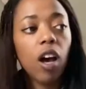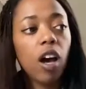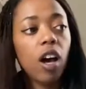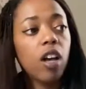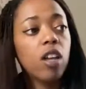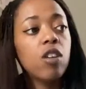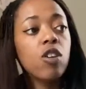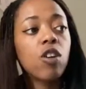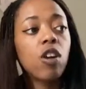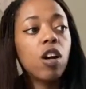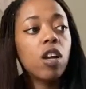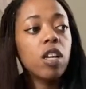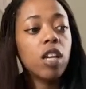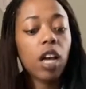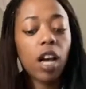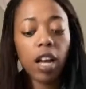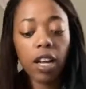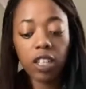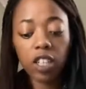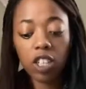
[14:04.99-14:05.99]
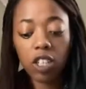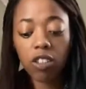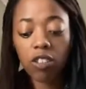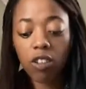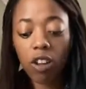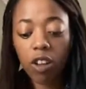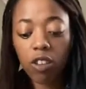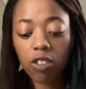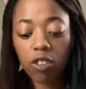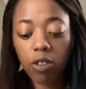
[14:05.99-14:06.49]
Your unconscious
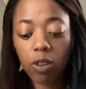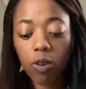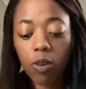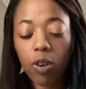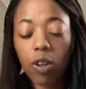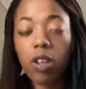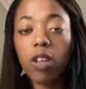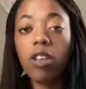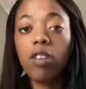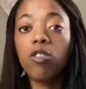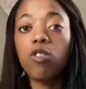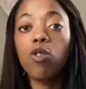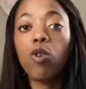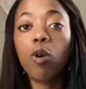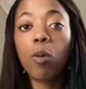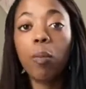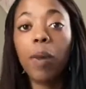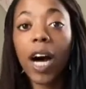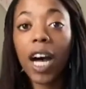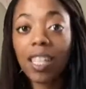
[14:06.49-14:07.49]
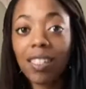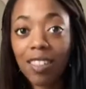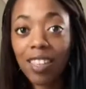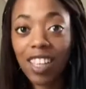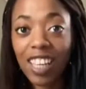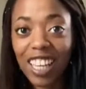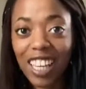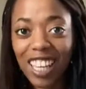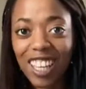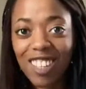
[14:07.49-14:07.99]
also is your body,